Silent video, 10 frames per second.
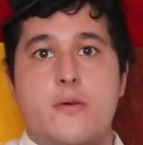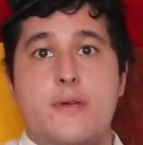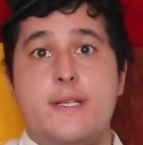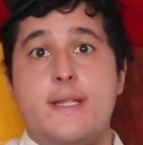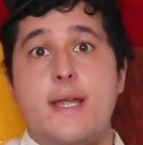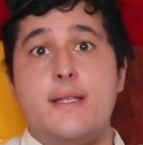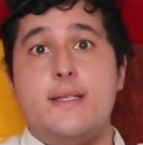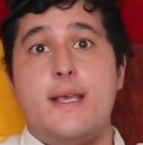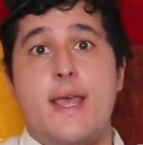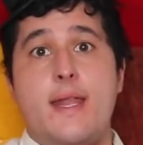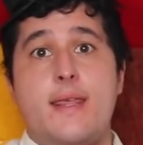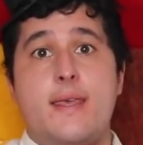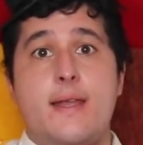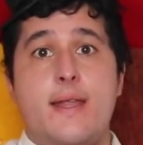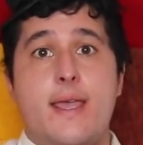Which is not to say
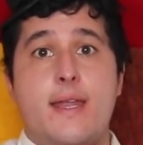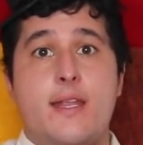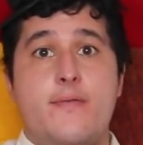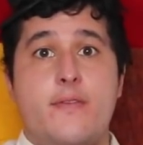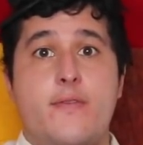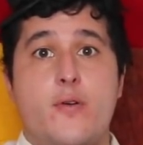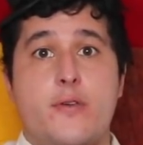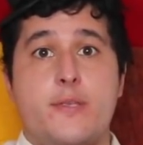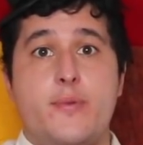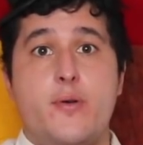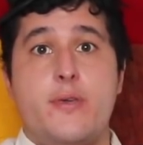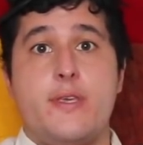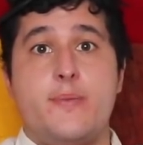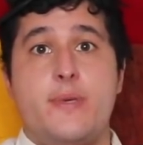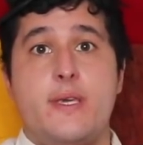anything negative of Hocus
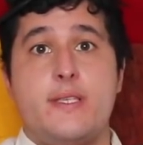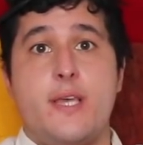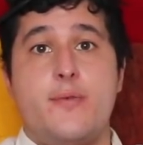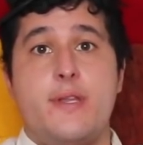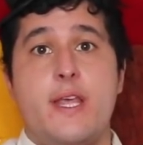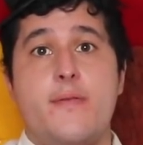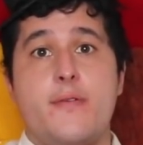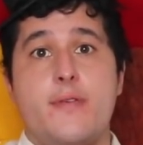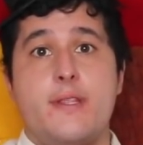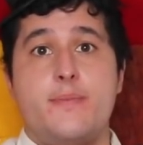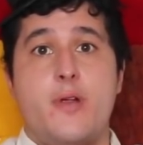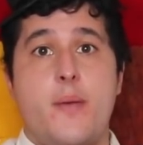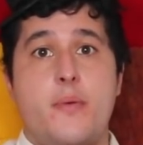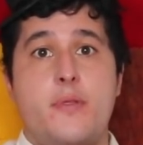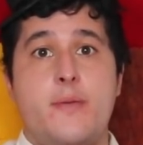Pocus, because I would never, that's
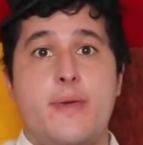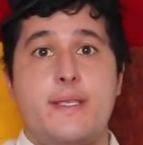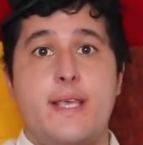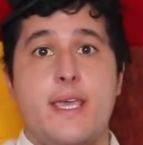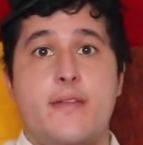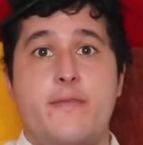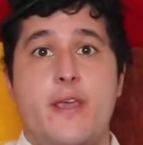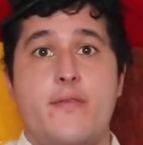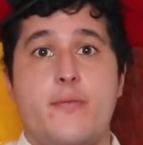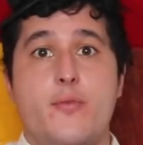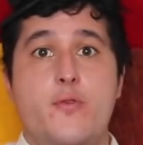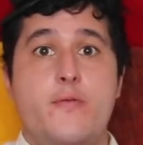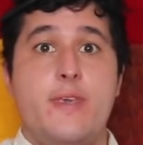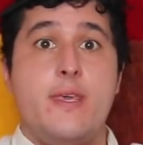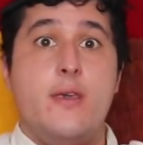probably my second favorite
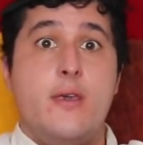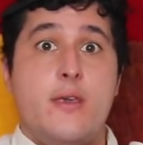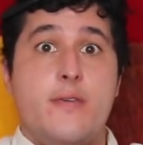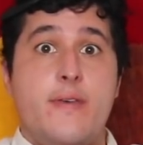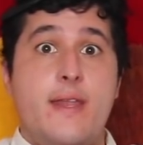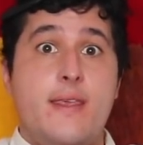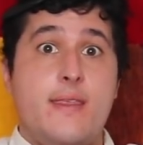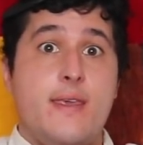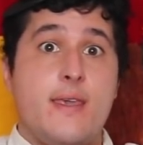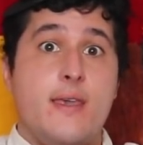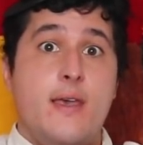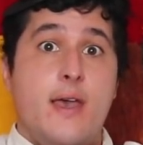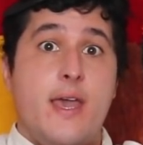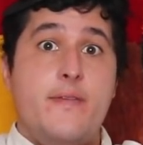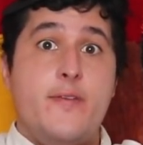movie. If anything,
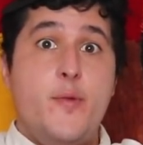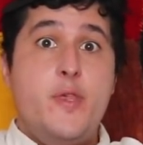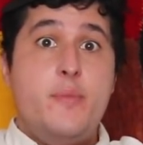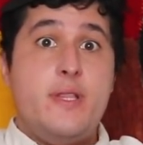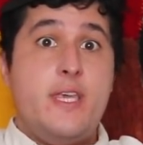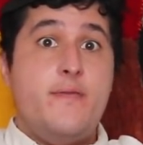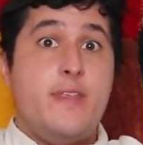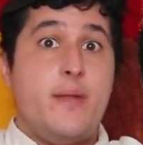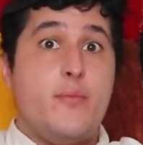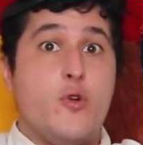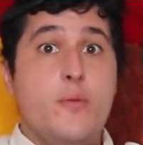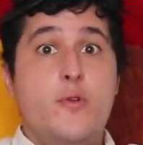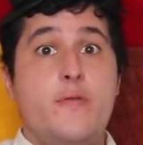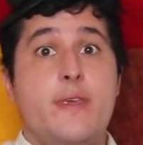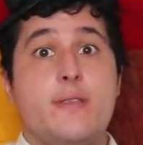I firmly believe that more
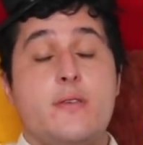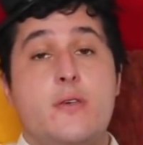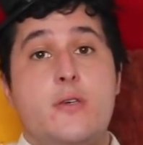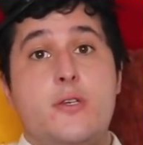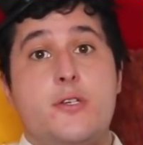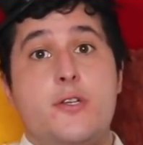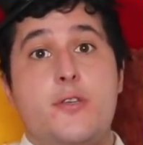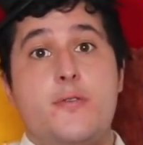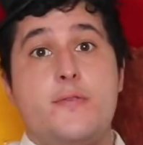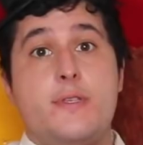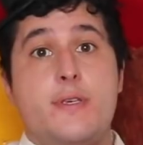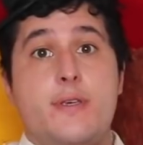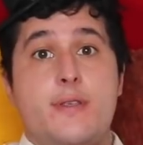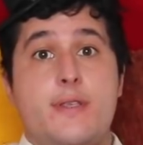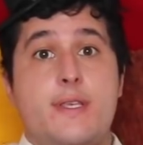movies should use
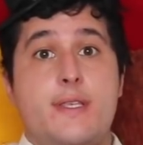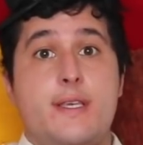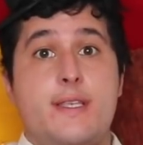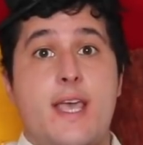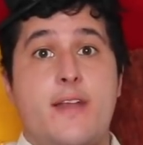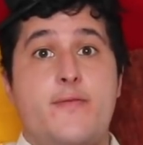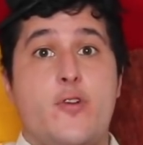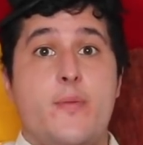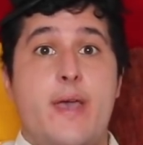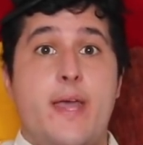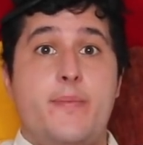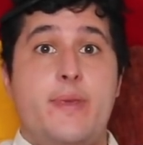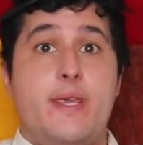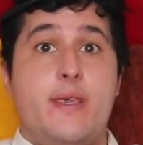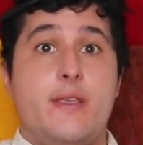this exact format,
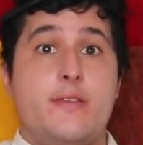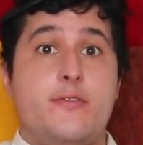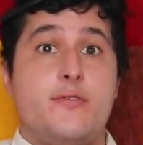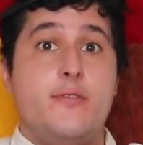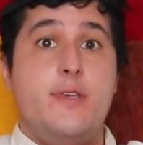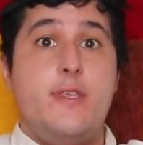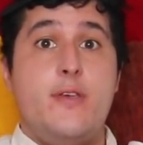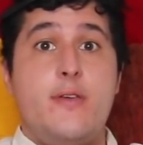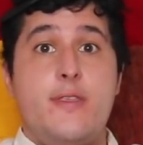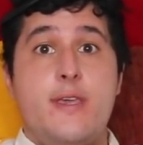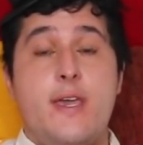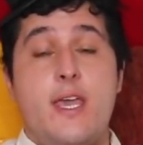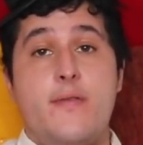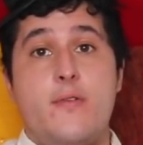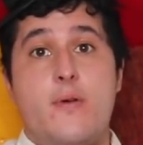because truly the only thing I
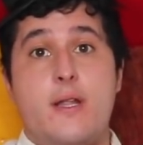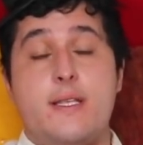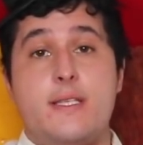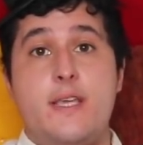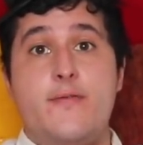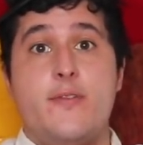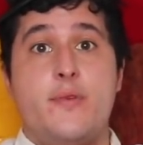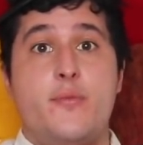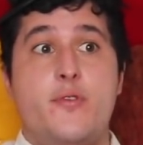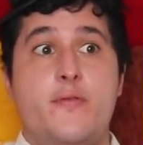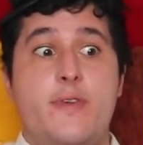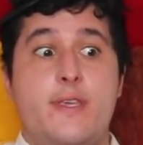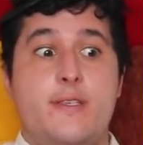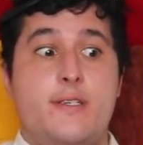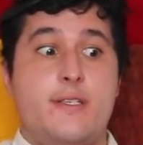ever want to see from a movie
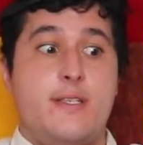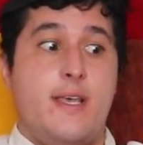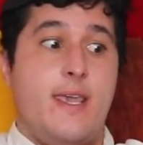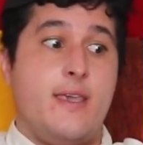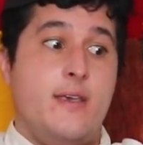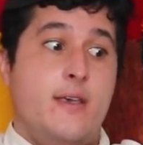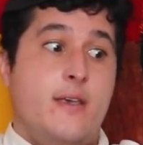is just like,